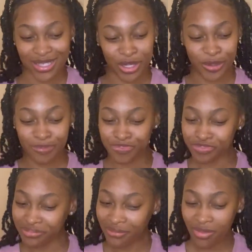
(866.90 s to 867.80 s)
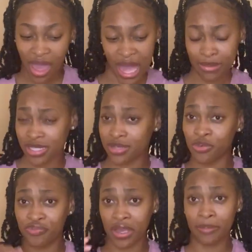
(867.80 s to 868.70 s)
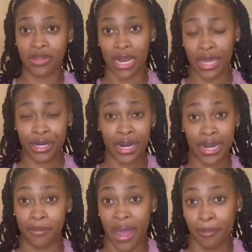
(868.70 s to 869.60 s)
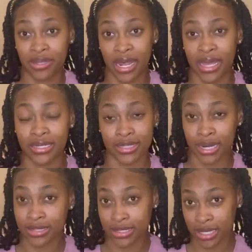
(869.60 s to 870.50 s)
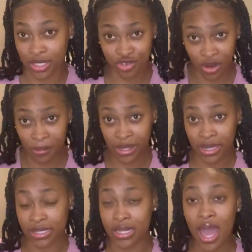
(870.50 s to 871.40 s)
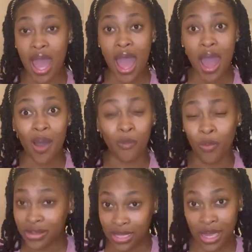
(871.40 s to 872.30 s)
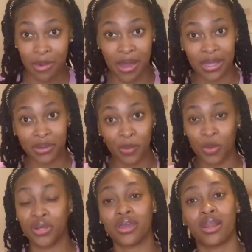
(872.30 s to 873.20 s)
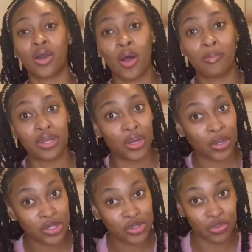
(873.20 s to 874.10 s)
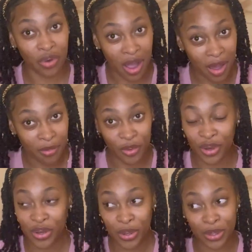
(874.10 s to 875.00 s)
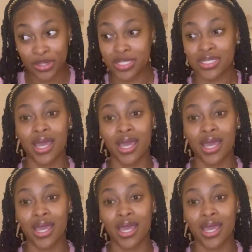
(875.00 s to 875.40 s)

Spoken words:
So I'm just moving up the ladder, and I'm happy that I decided to take this route, because one thing about it, when you're gonna call me Nurse Rob or Nurse,